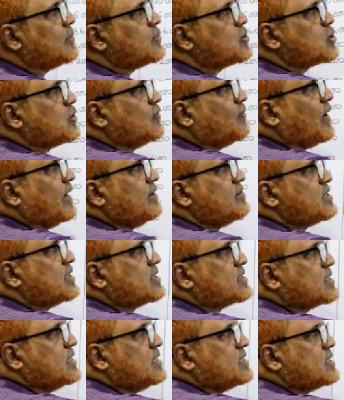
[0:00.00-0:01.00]
comes to
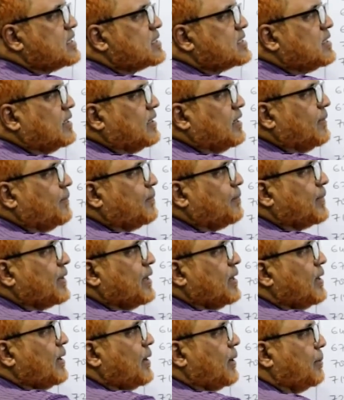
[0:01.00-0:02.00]
516, 630.
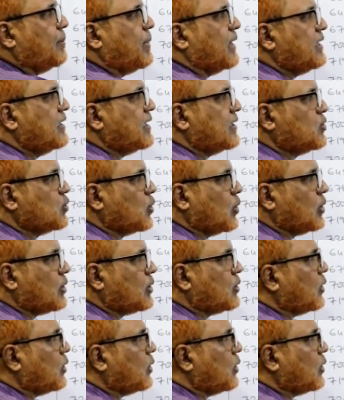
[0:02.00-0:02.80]
But the two,